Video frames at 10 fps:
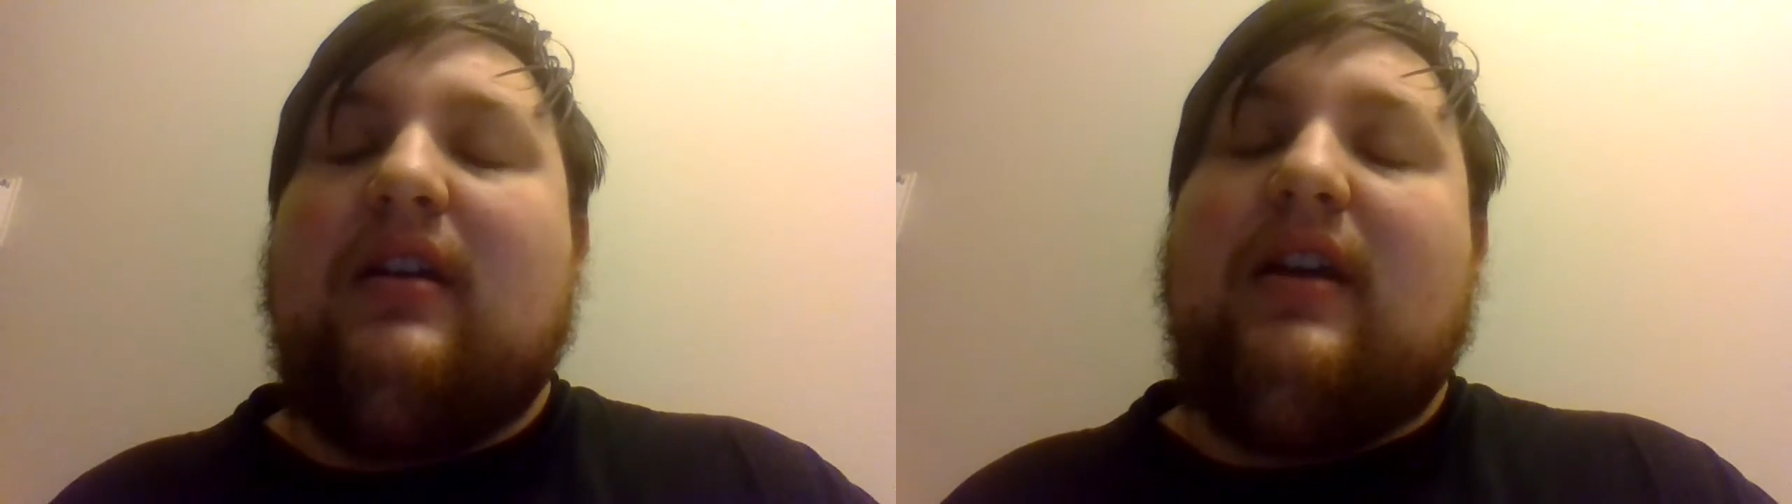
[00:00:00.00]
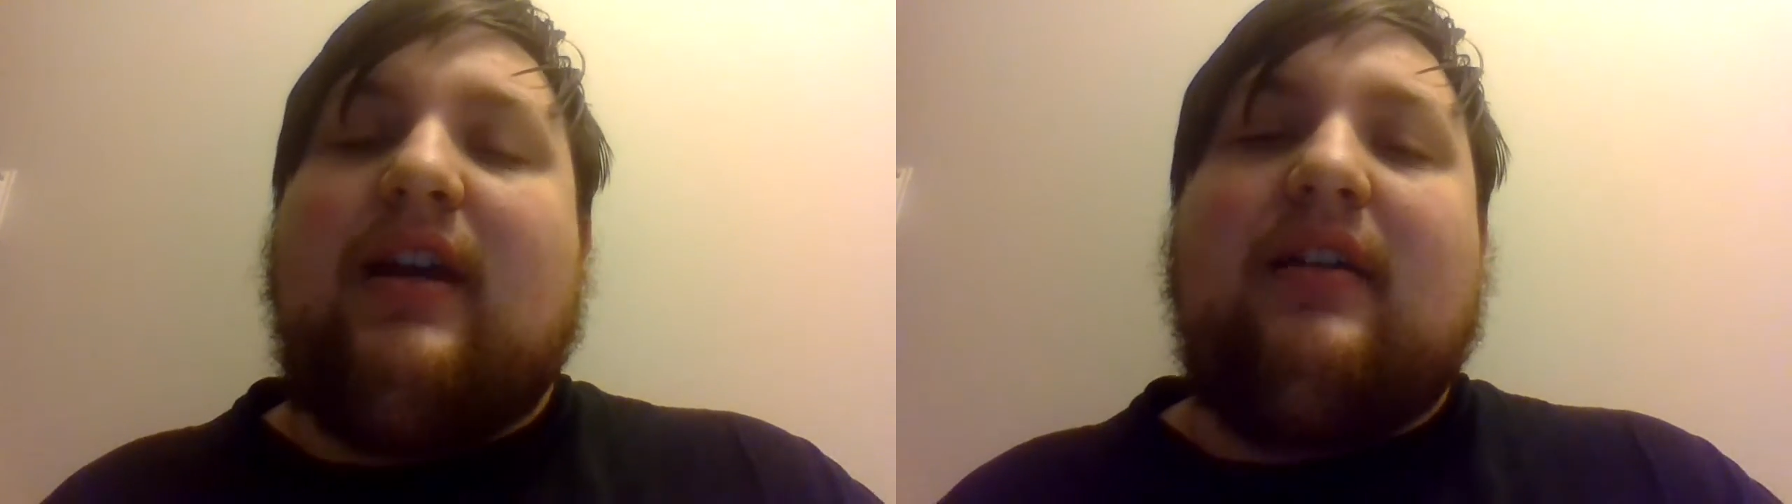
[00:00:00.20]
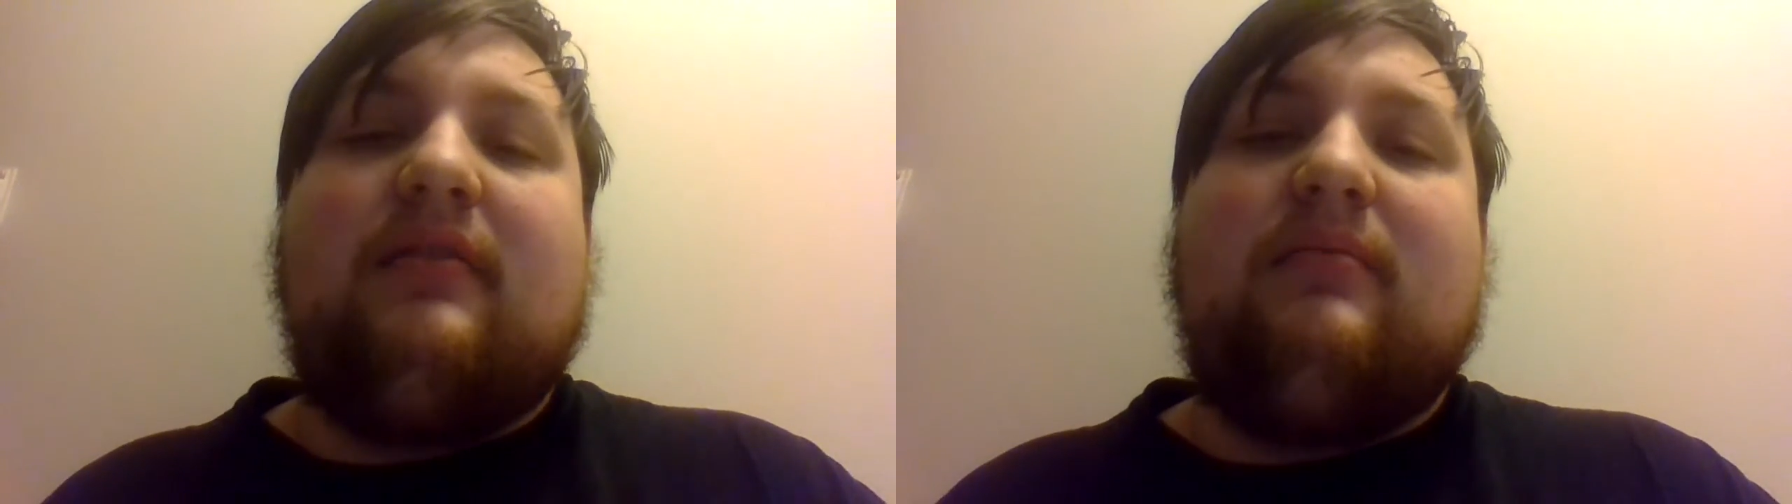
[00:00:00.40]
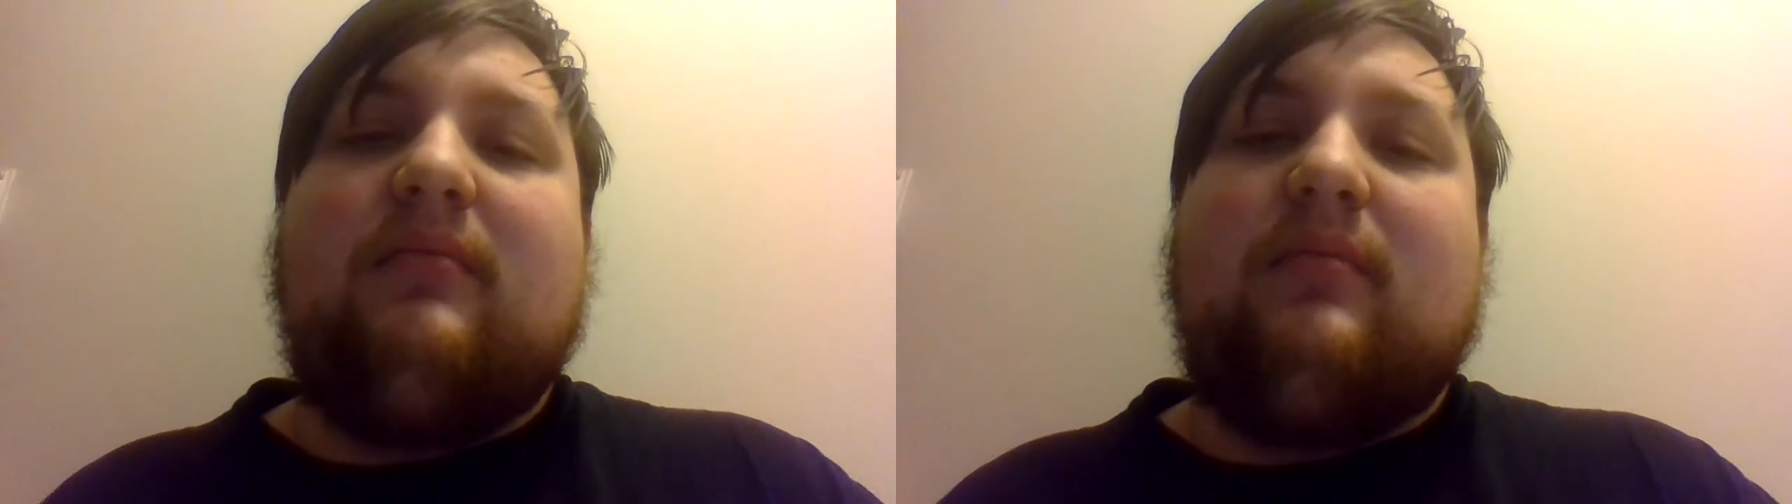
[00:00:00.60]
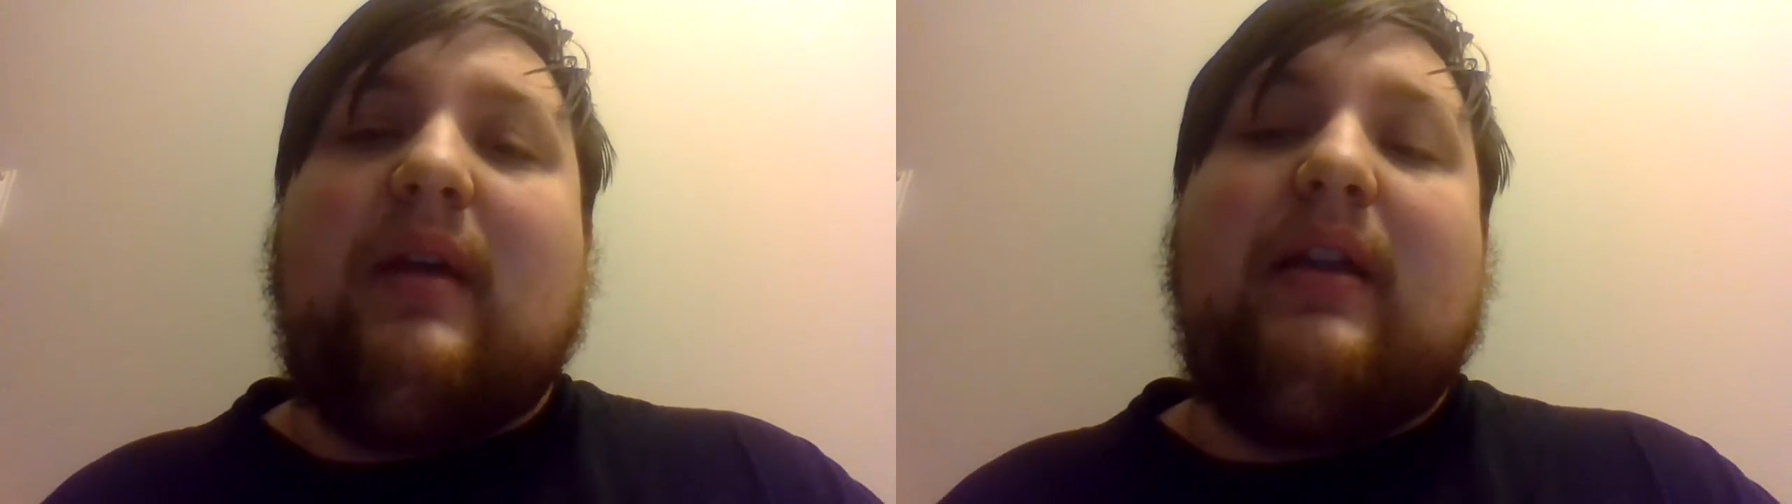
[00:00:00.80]
and
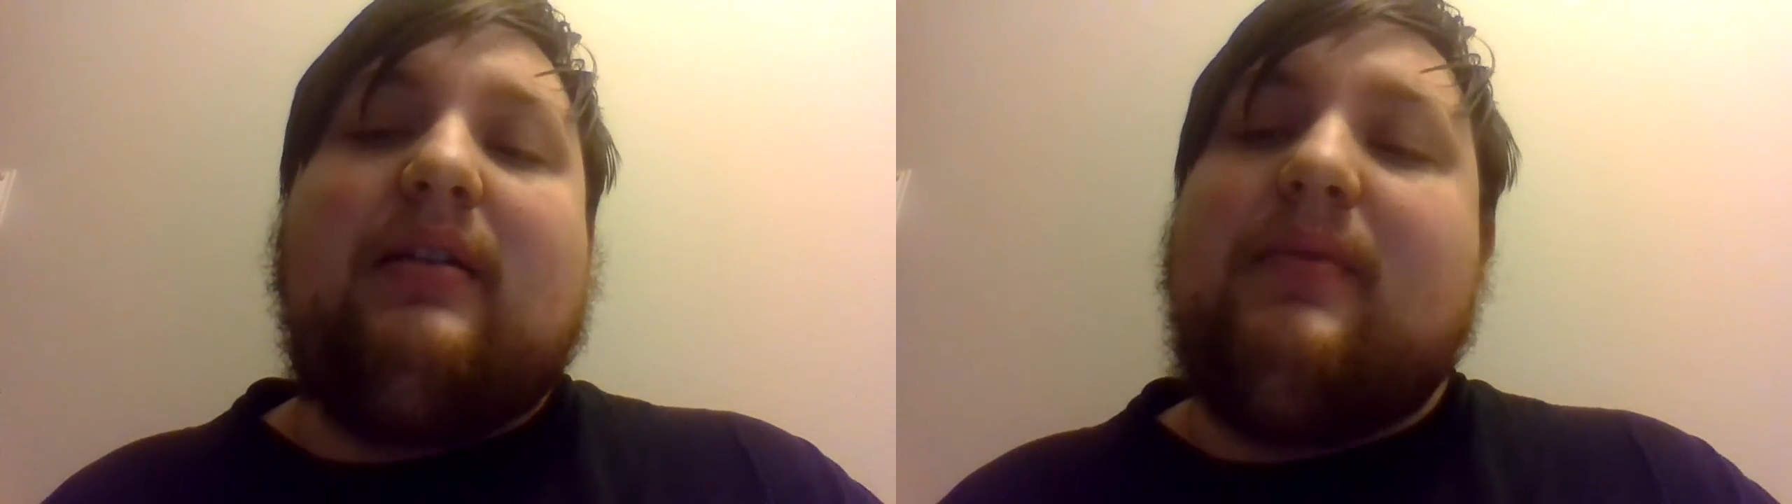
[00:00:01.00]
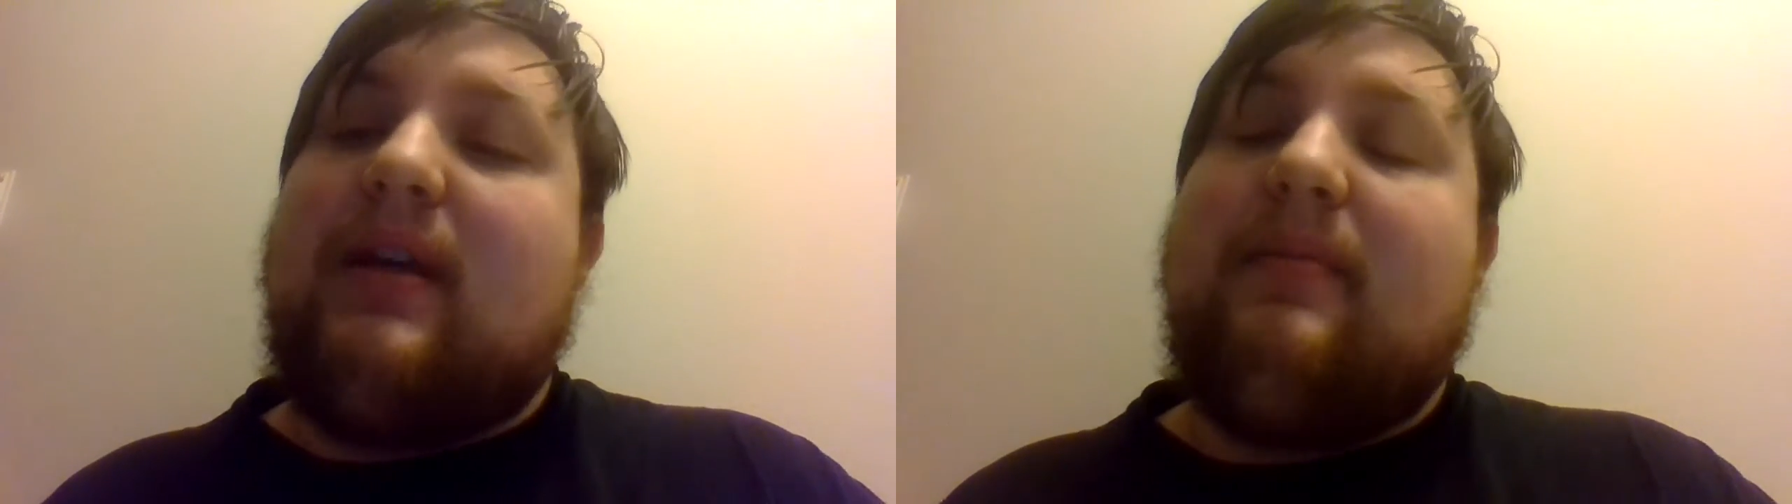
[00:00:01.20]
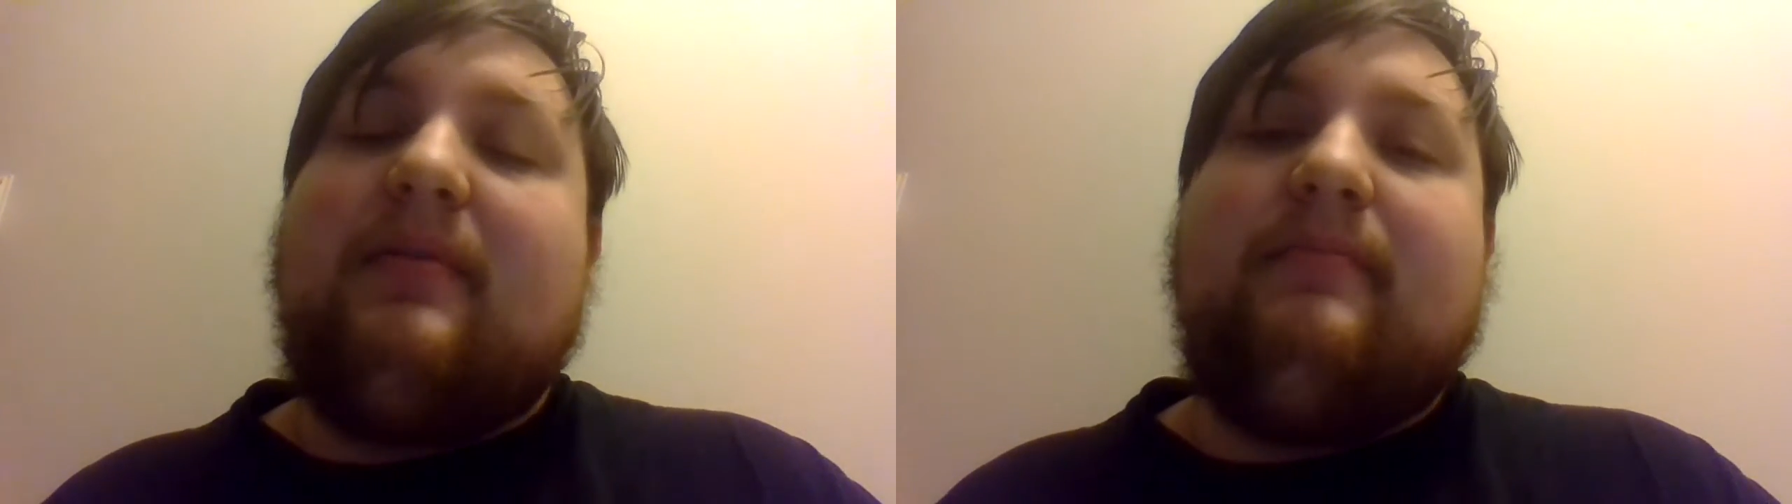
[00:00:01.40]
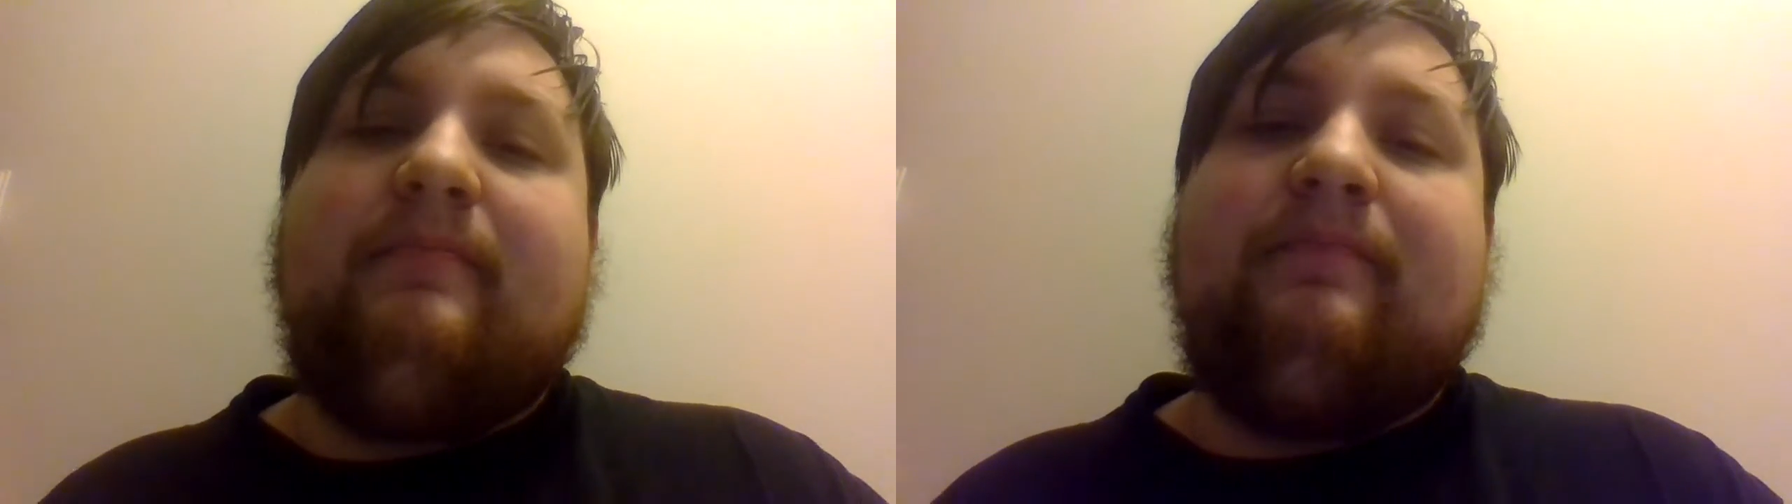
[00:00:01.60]
they let them keep it.